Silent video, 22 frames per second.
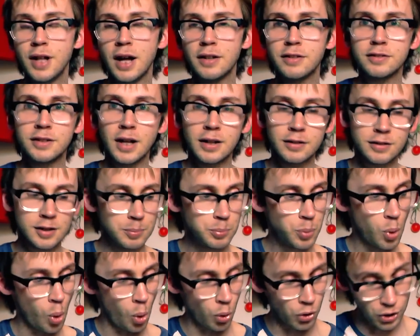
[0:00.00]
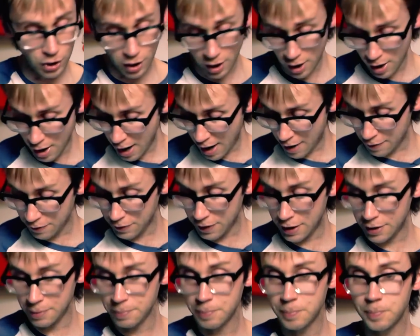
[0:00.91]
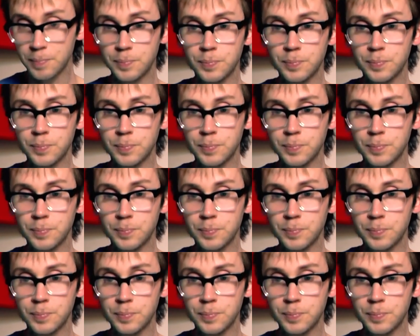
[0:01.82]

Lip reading: that's important, and then